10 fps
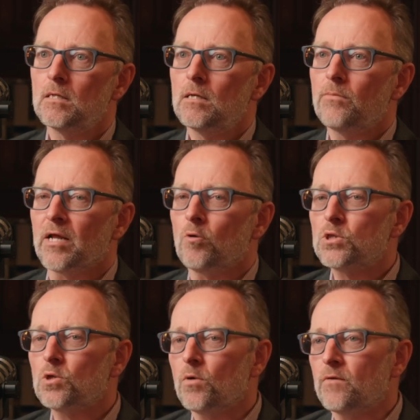but I
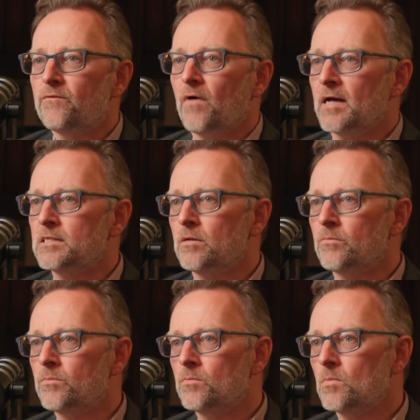also advise
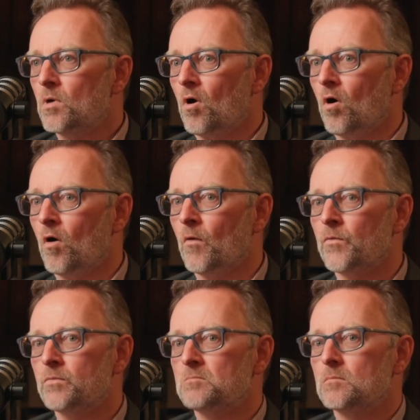them
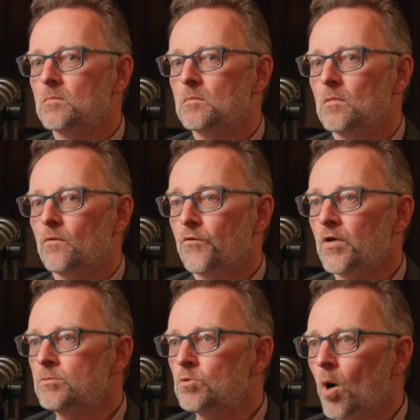on
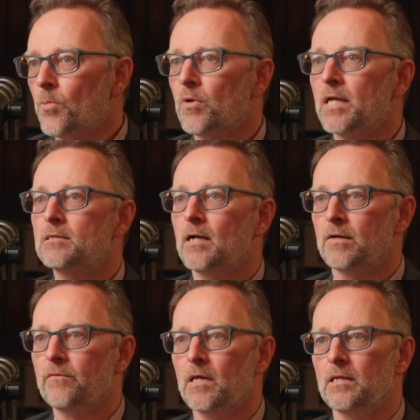freedom to operate kind
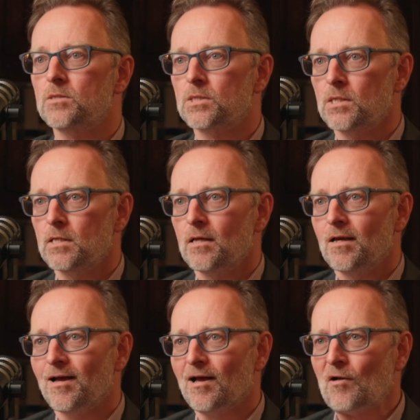of things,
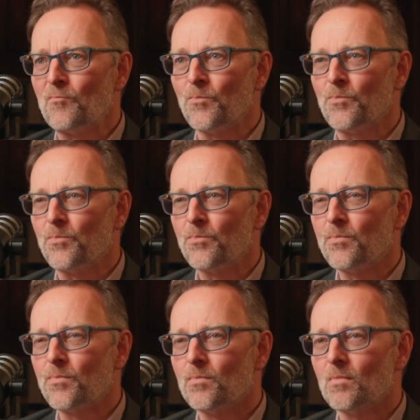
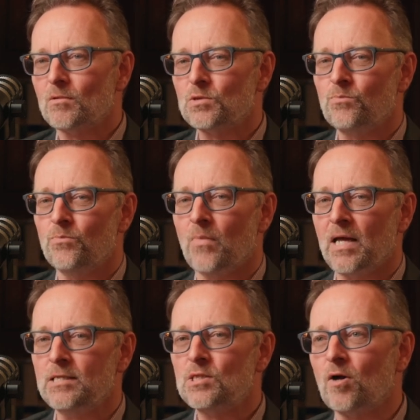because
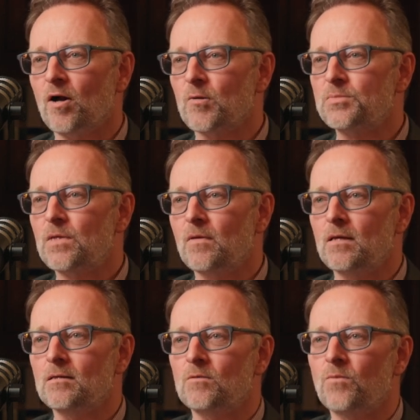many startups
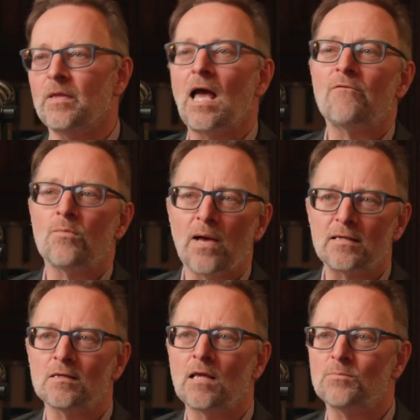think that when they have a
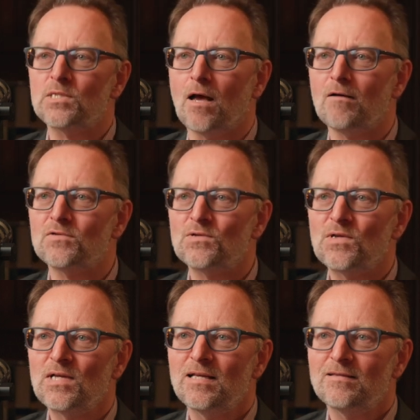patent themselves,
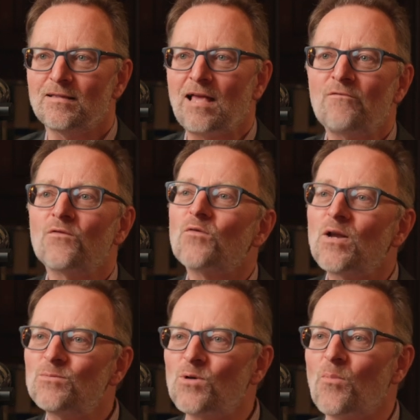that they have a
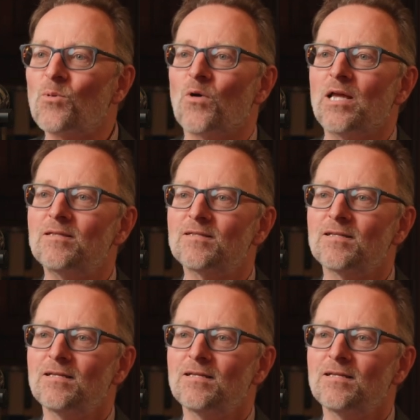freedom to operate,